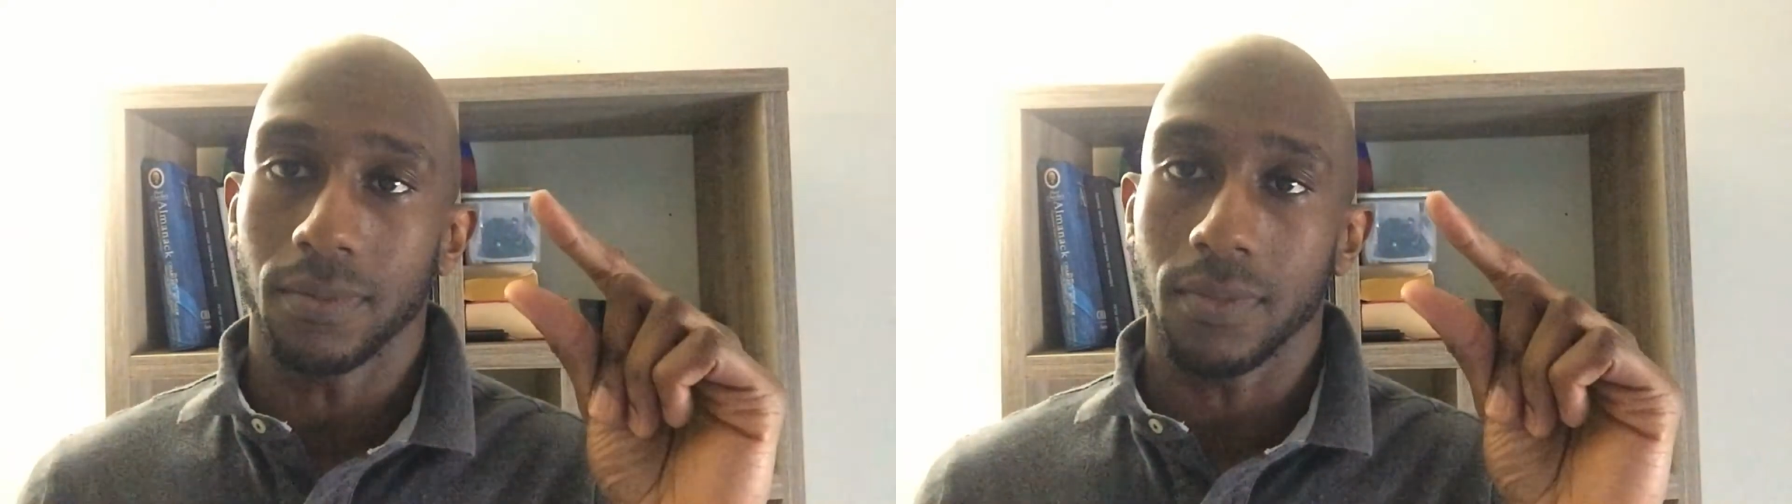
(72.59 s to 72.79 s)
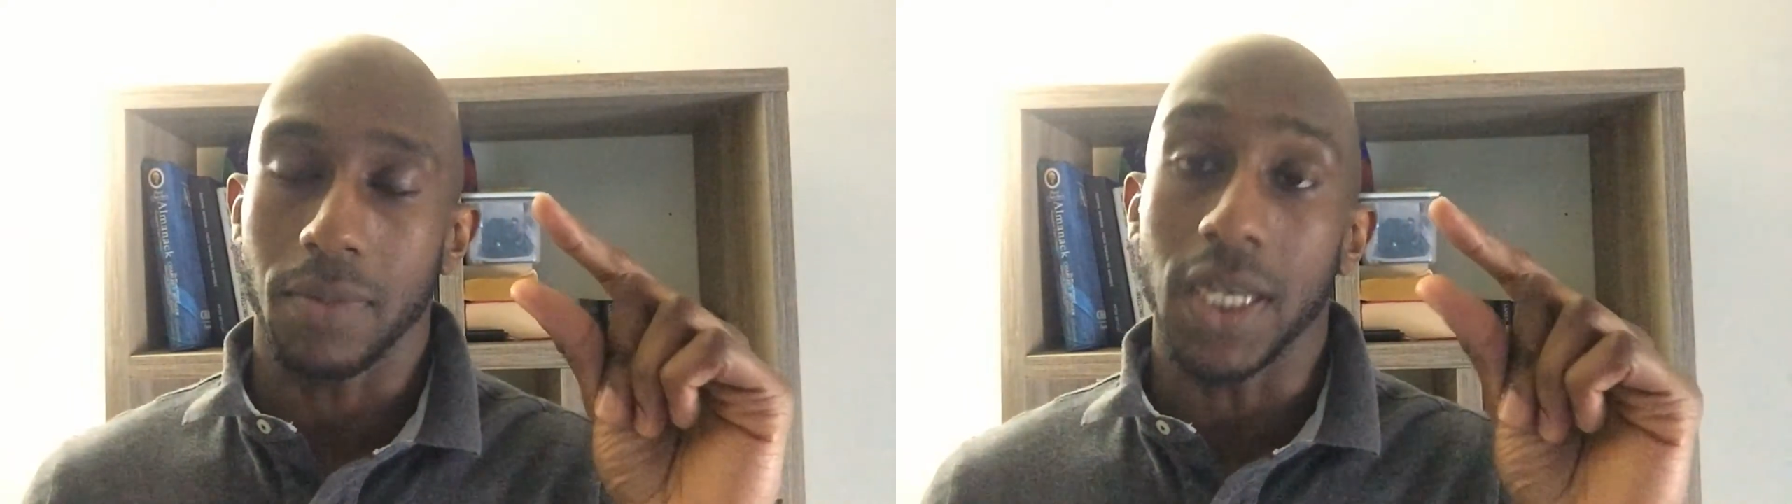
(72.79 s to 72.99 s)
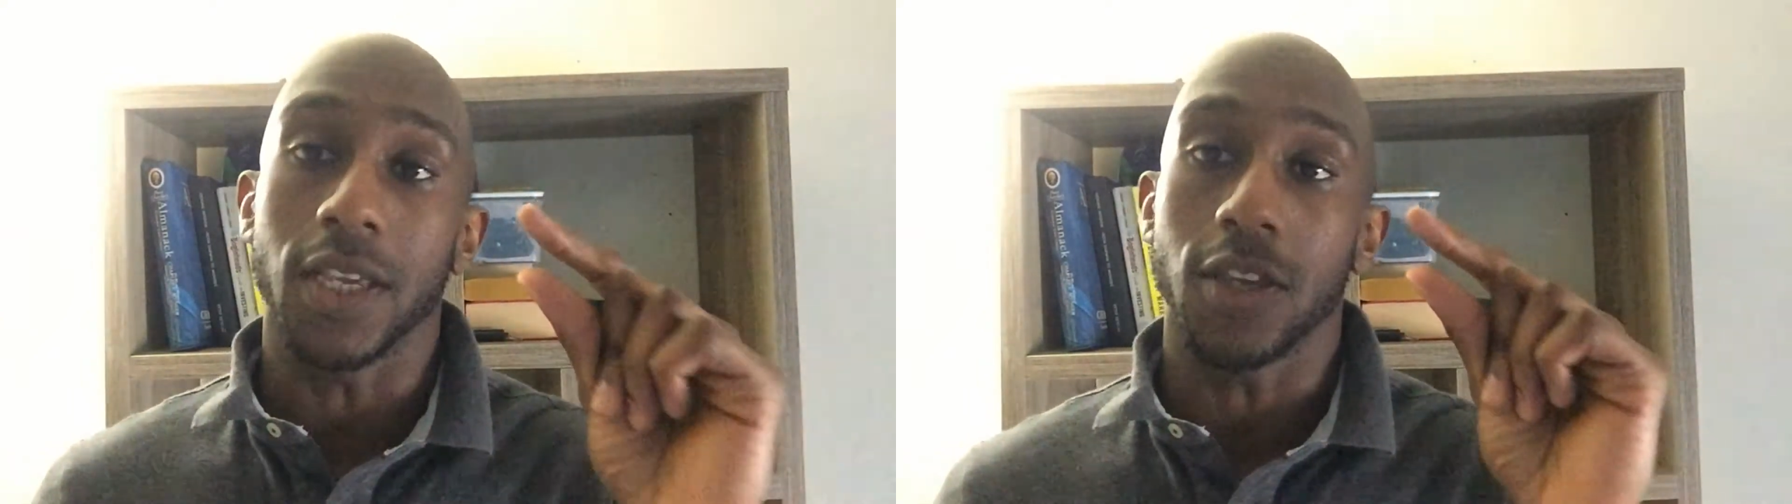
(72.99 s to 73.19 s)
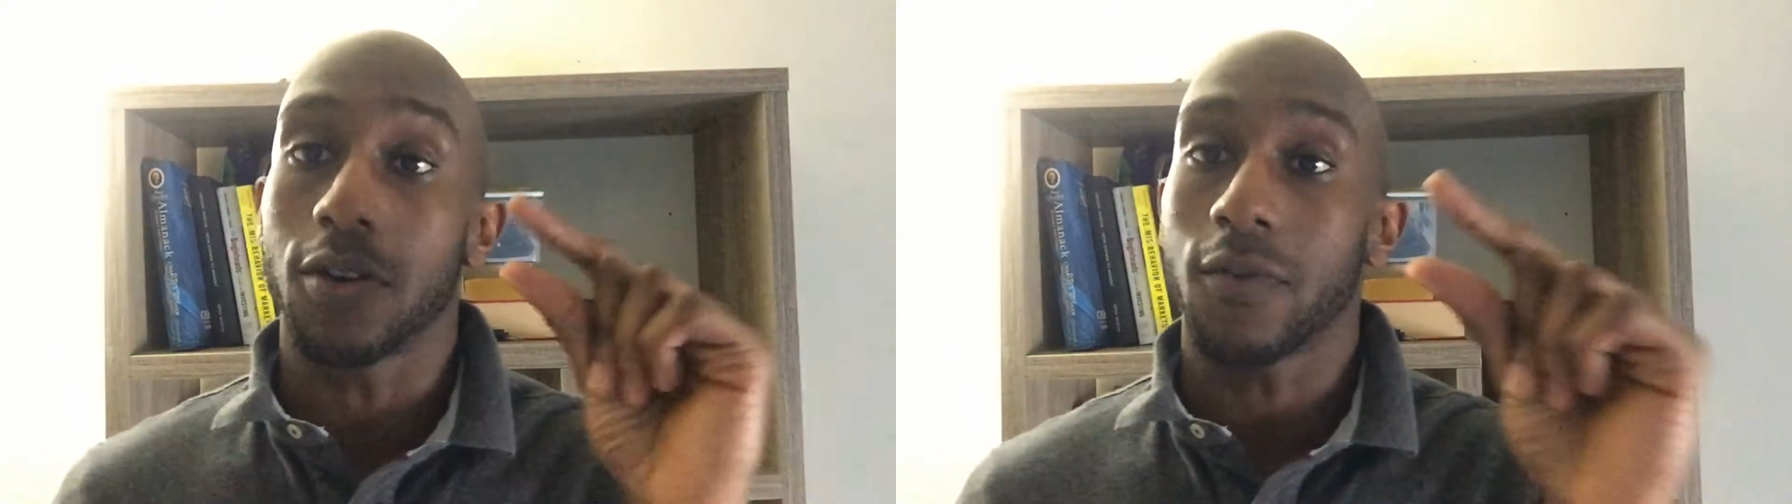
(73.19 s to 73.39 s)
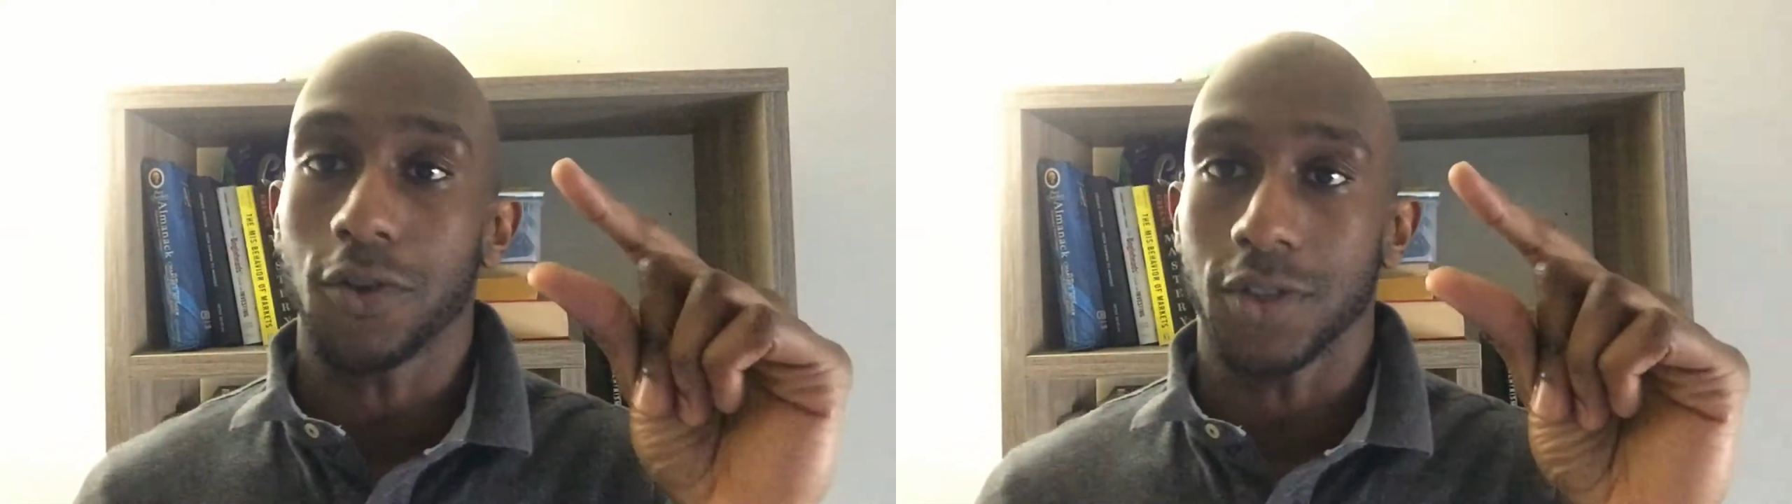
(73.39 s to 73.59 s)
meaning
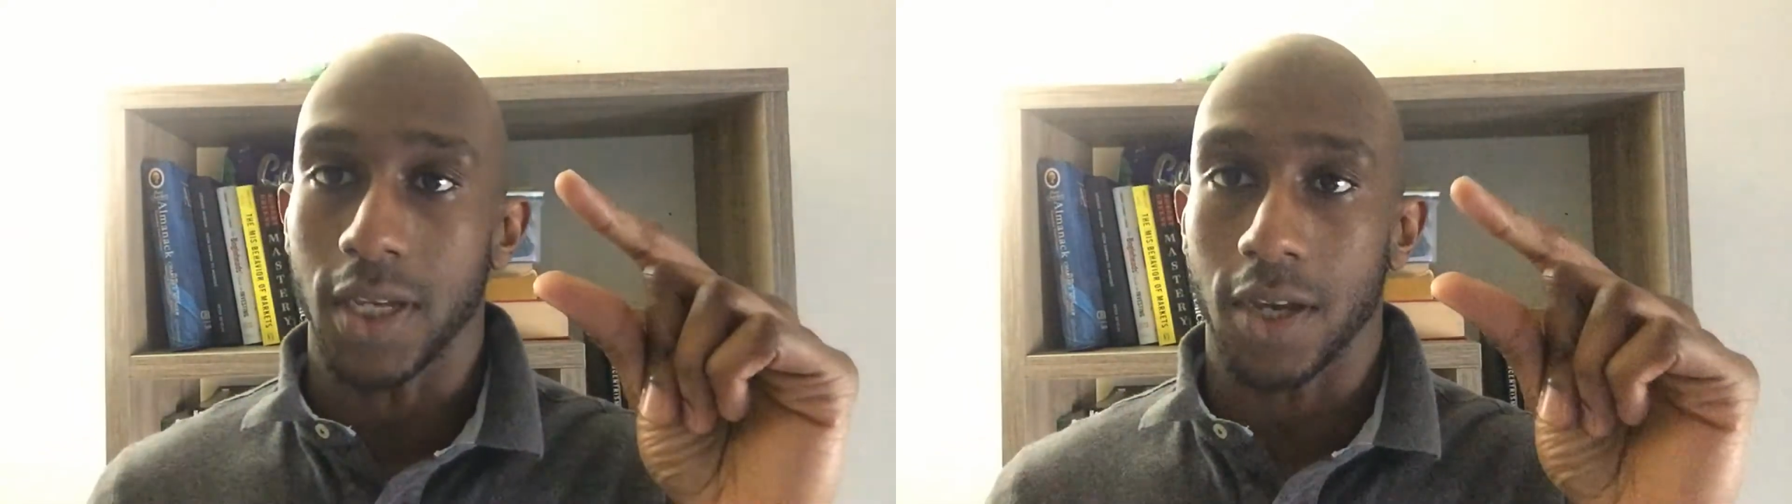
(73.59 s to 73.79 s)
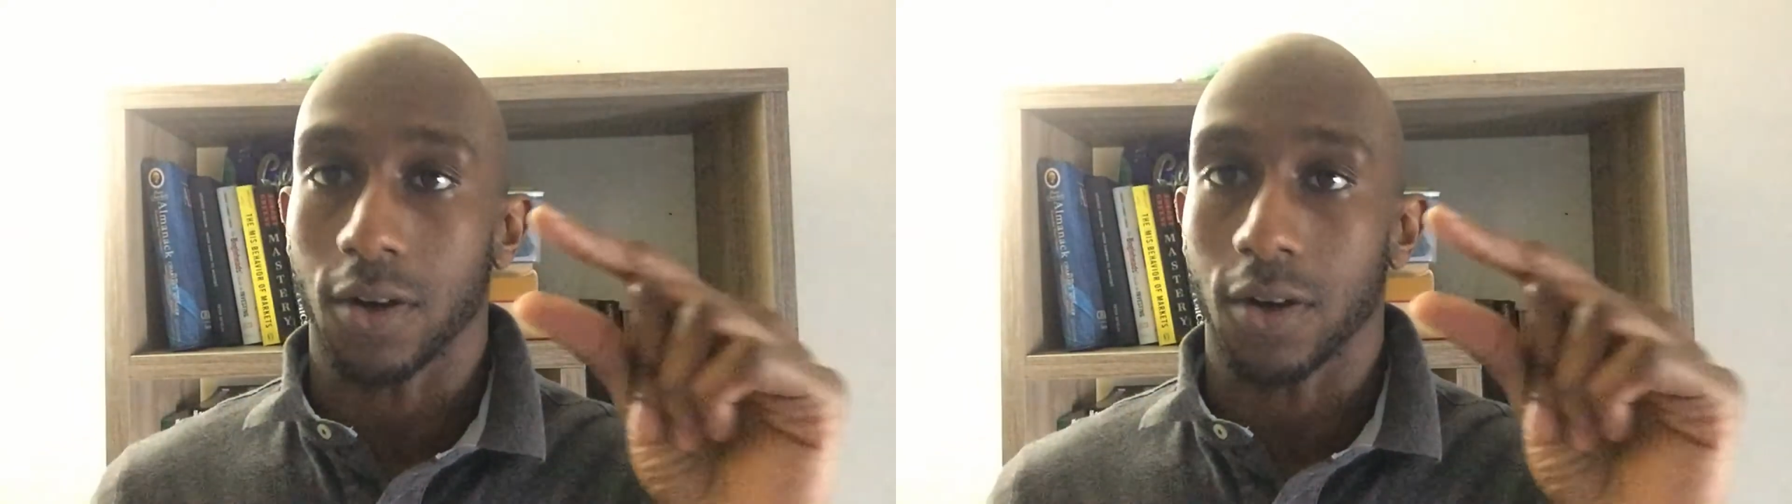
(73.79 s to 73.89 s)
university or